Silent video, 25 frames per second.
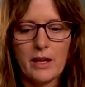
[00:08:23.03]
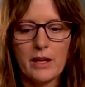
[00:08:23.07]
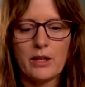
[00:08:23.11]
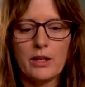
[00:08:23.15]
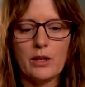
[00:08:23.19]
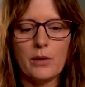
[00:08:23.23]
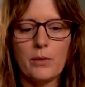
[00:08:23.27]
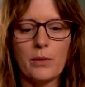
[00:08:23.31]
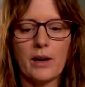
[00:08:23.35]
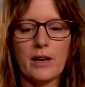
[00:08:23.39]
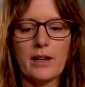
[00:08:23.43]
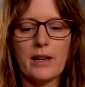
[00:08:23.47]

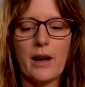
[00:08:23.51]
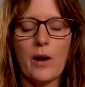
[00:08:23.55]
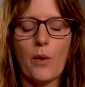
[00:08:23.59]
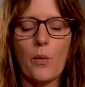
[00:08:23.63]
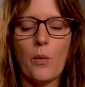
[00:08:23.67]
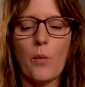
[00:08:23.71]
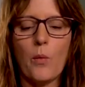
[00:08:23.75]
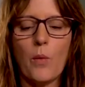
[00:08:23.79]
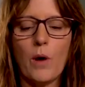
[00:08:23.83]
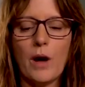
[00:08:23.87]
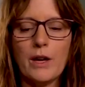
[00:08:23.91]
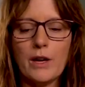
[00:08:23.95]
You are
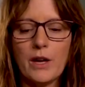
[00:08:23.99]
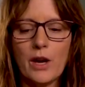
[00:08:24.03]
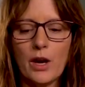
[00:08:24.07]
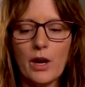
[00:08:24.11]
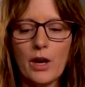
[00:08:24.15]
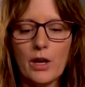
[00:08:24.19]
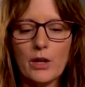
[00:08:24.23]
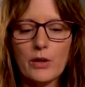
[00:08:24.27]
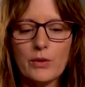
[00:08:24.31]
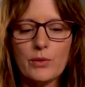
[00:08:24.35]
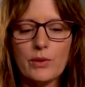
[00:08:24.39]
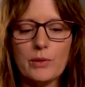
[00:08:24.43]

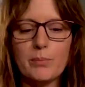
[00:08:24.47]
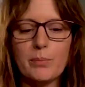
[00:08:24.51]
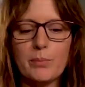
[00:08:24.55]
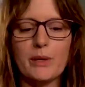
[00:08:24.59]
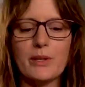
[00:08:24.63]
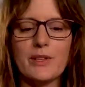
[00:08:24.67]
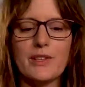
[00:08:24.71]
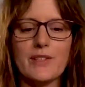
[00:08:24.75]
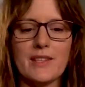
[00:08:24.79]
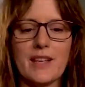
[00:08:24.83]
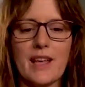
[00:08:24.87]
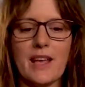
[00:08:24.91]

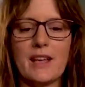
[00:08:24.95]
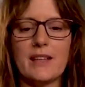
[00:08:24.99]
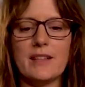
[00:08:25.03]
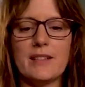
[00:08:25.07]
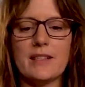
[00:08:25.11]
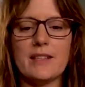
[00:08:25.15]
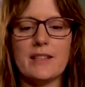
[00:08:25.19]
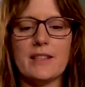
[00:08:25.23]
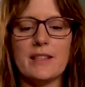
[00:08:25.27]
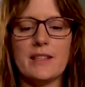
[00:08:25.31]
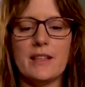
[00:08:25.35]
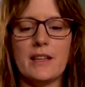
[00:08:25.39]

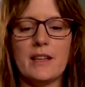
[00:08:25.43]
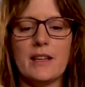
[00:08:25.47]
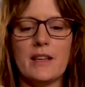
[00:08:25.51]
100%